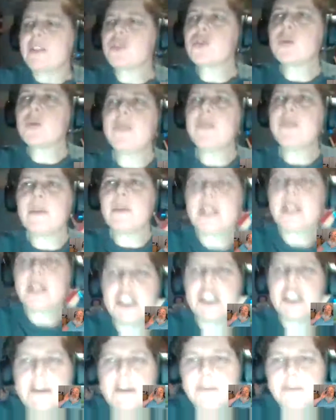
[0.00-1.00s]
will feel much
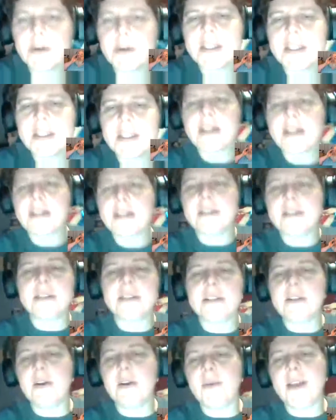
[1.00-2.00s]
safer as kittens
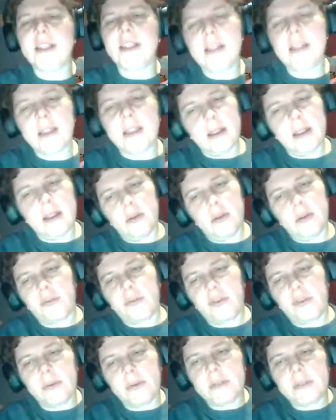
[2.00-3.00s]
knowing that your
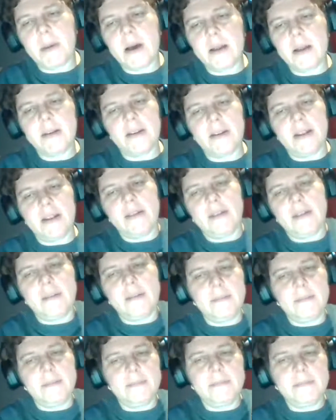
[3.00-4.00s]
show is bonded
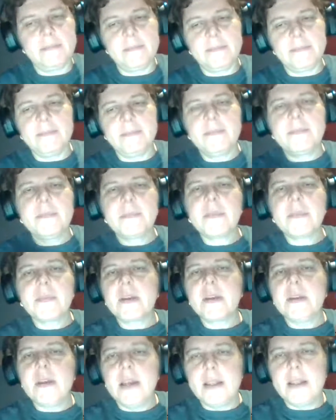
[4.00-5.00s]

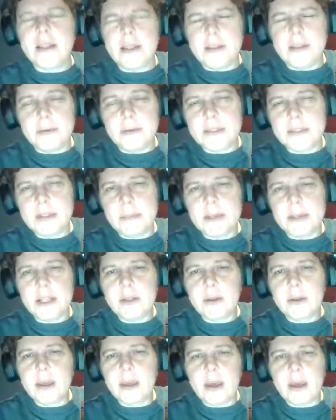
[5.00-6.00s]
and that there is somebody
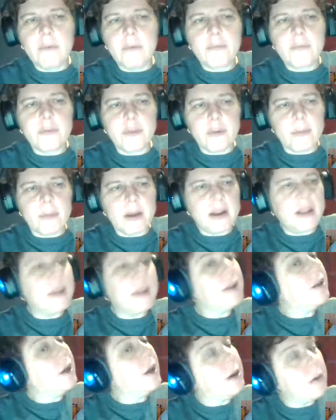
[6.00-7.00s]
looking out for their
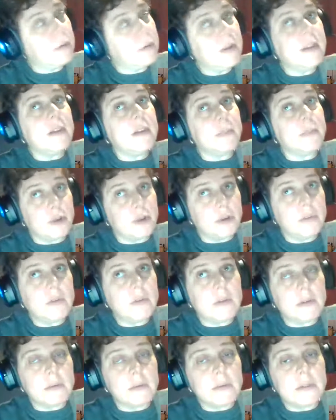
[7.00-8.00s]
money, not only the
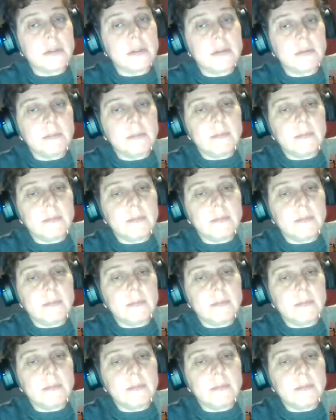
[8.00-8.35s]
producers.